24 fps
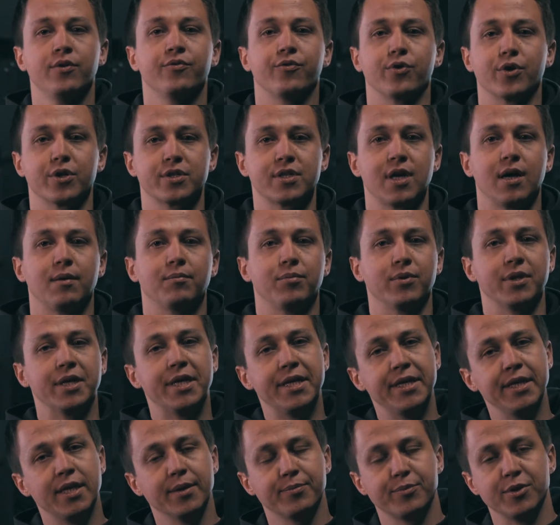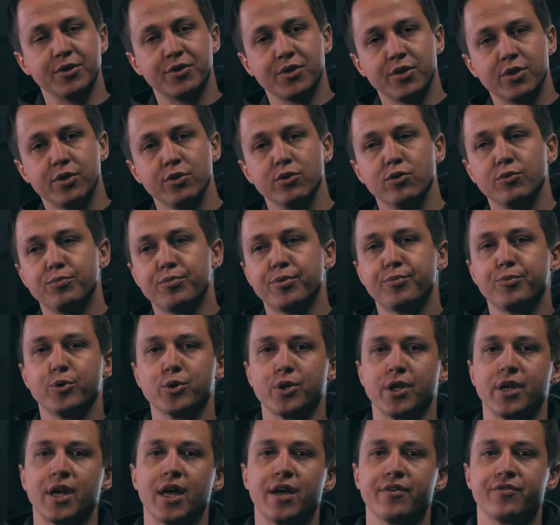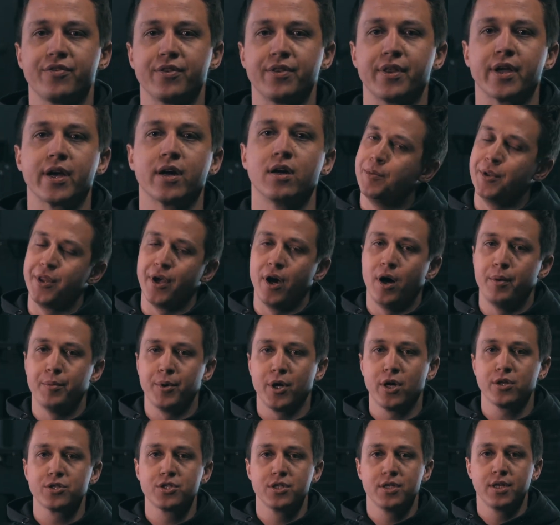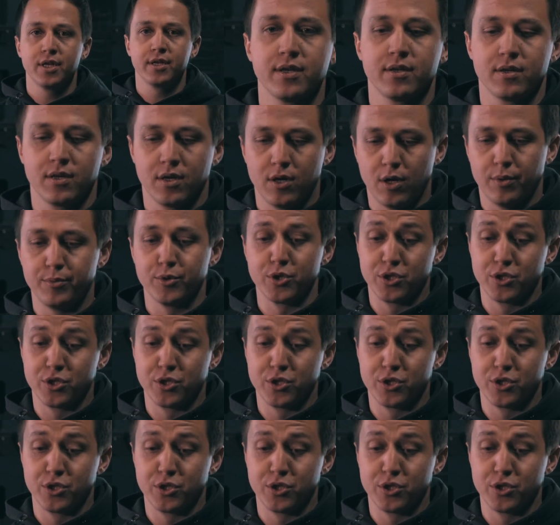for example, heat up the tube, put the knife in there. But the homogene homo